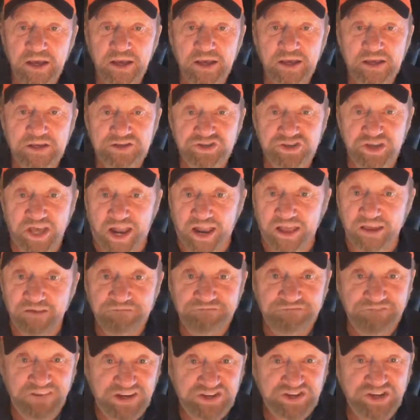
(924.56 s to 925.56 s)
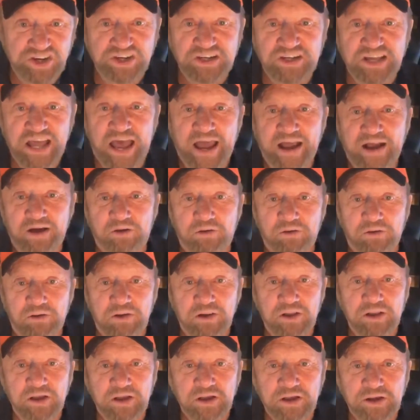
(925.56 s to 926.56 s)
selling fishing
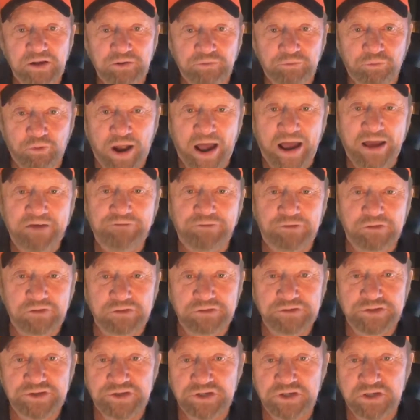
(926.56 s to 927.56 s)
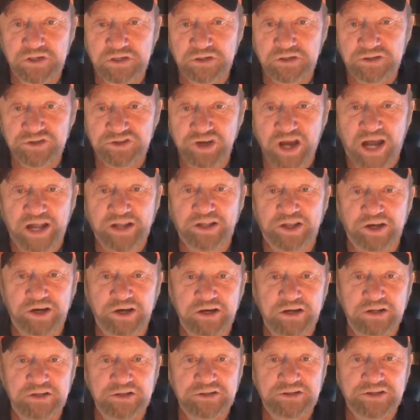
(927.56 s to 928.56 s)
tackle, rifles,
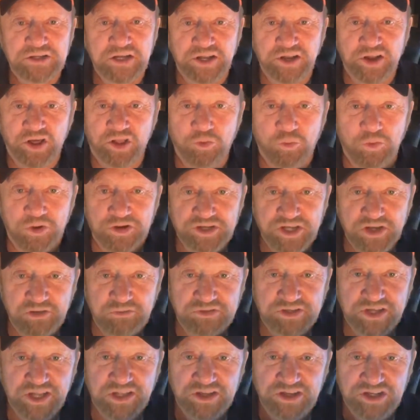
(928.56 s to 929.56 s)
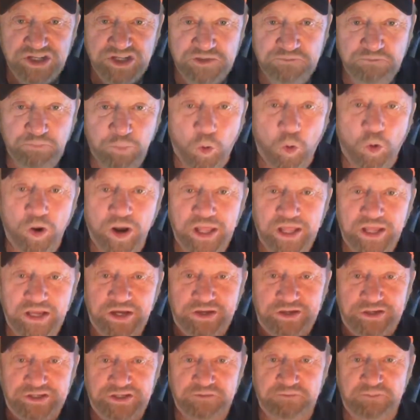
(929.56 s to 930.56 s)
shotguns. In other words, he was in the sporting
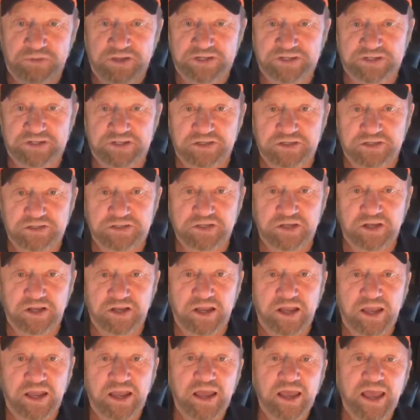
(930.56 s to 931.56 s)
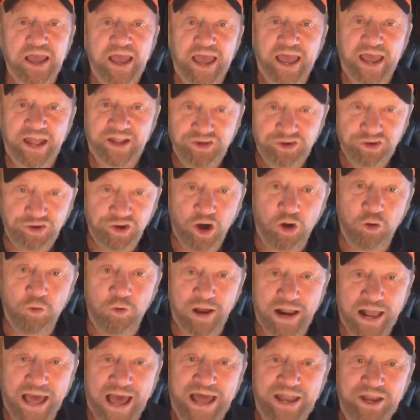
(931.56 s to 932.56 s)
goods business. And you know
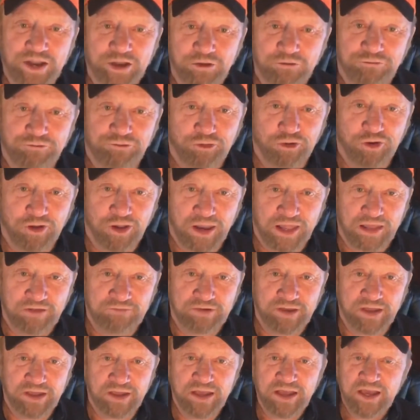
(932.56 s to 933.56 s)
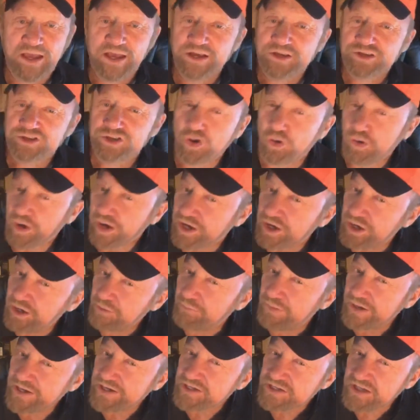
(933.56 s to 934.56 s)
what I do for a living, so it
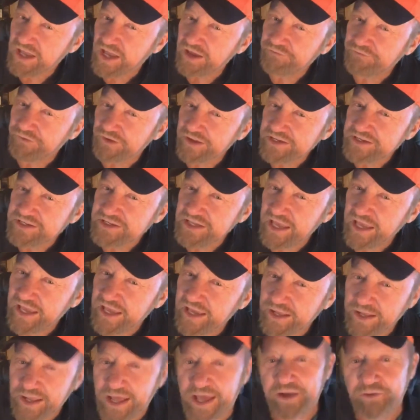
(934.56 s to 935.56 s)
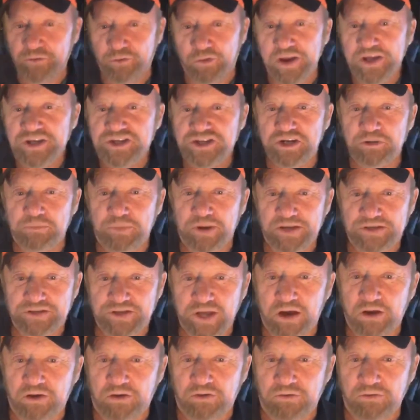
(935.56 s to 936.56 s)
could be safely said, and reasonably
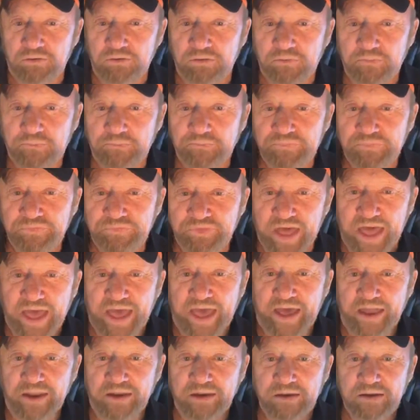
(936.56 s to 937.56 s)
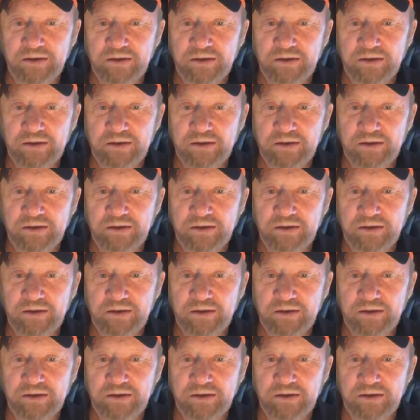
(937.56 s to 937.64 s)
so, that